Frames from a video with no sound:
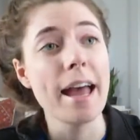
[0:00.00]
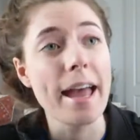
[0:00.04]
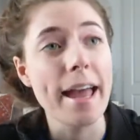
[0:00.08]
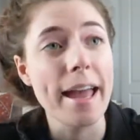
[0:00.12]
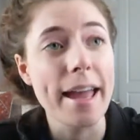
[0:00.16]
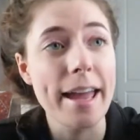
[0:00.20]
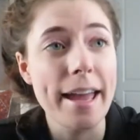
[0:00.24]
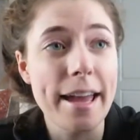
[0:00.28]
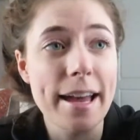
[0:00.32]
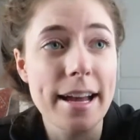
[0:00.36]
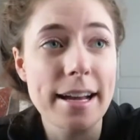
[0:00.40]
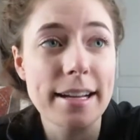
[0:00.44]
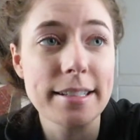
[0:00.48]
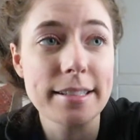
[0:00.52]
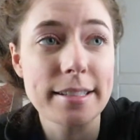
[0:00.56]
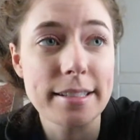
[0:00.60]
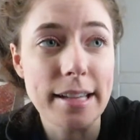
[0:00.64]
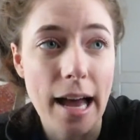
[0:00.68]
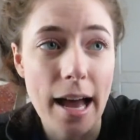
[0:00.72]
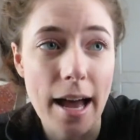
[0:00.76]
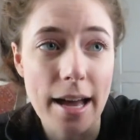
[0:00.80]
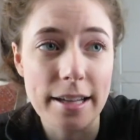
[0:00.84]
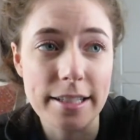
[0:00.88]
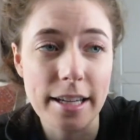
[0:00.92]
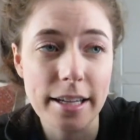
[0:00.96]
and
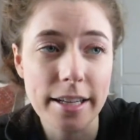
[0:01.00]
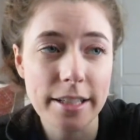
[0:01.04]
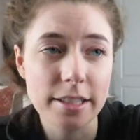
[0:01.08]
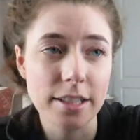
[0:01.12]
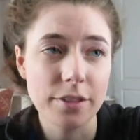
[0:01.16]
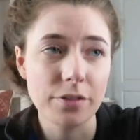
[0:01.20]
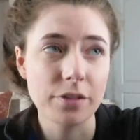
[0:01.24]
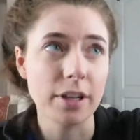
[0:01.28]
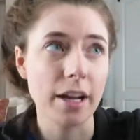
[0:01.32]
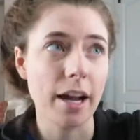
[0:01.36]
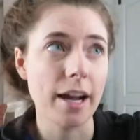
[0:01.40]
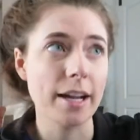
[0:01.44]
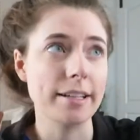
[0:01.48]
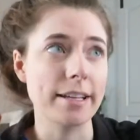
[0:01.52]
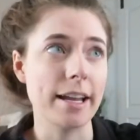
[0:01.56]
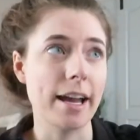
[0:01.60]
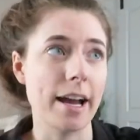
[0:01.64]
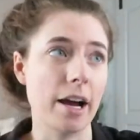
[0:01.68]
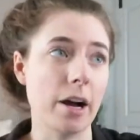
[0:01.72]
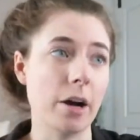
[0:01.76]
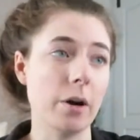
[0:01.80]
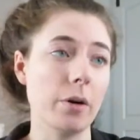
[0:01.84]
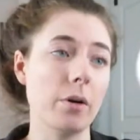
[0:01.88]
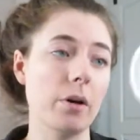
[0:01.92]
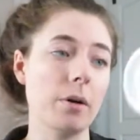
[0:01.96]
I take a different kind
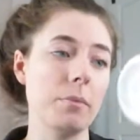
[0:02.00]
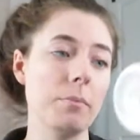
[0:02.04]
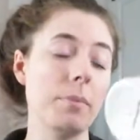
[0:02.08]
now